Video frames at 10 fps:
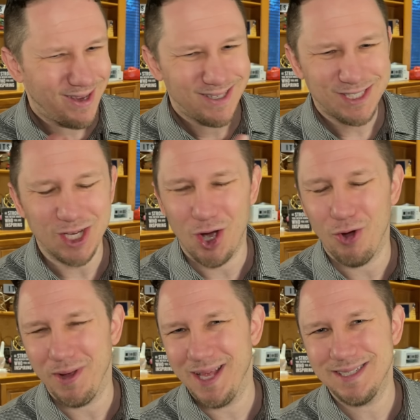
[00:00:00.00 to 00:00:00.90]

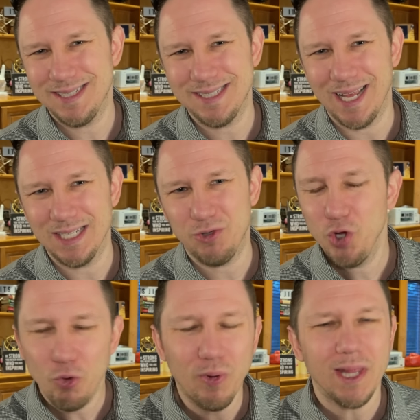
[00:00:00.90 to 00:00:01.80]
So it's
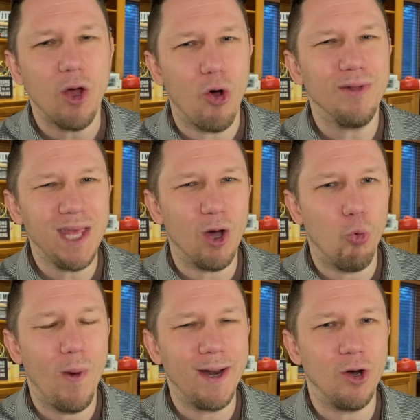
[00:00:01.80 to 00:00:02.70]
you're really only a
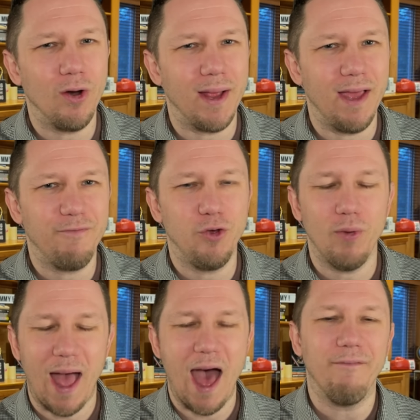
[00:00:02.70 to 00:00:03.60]
winner if
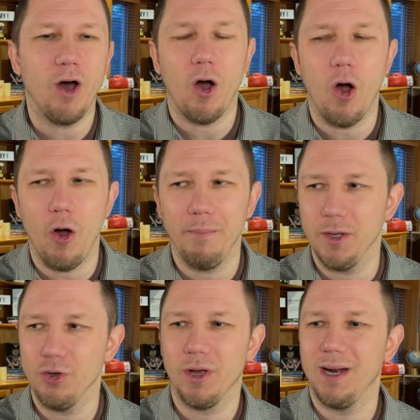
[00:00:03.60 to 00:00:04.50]
you have a home
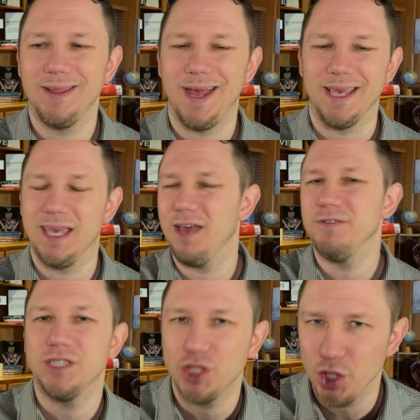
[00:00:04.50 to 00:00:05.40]
and you're going to like give
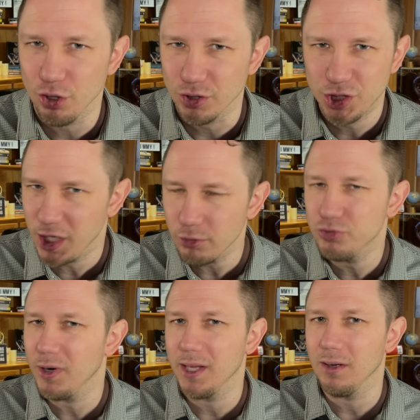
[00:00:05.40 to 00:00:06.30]
it to your
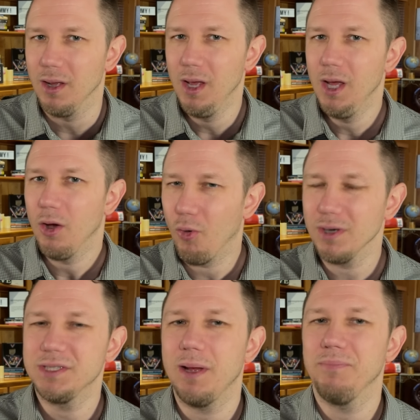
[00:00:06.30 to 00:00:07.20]
children
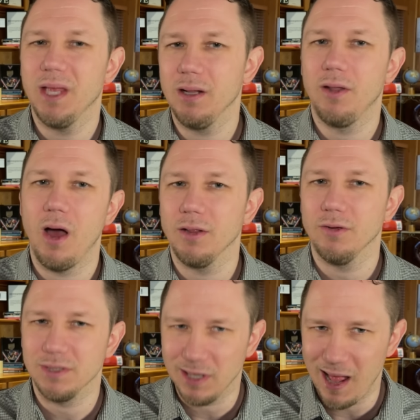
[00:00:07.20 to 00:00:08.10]
or something along
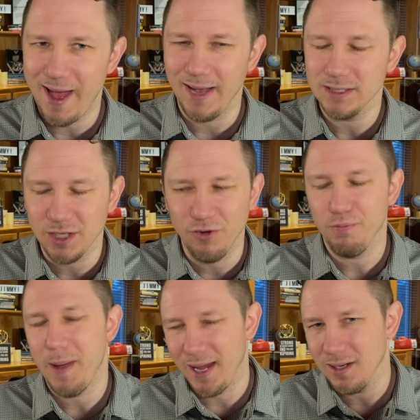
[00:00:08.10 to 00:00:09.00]
those lines, and
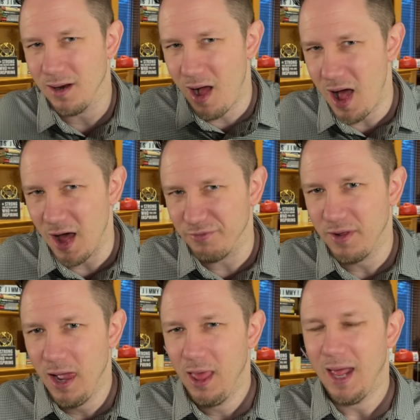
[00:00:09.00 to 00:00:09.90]
you've paid it off
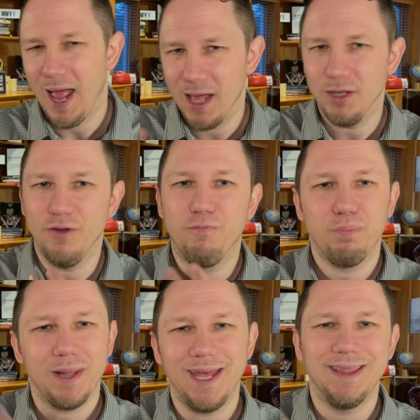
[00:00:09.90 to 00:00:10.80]
and you've
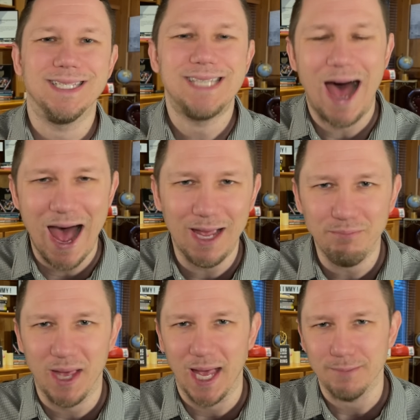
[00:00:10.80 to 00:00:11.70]
played the
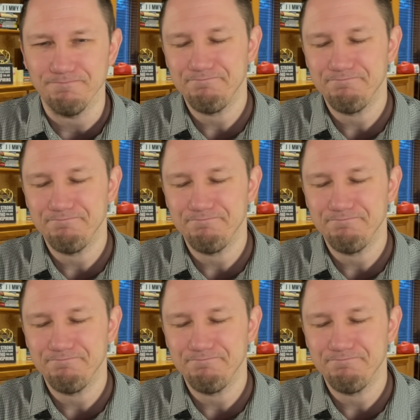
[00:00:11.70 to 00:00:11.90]
time game.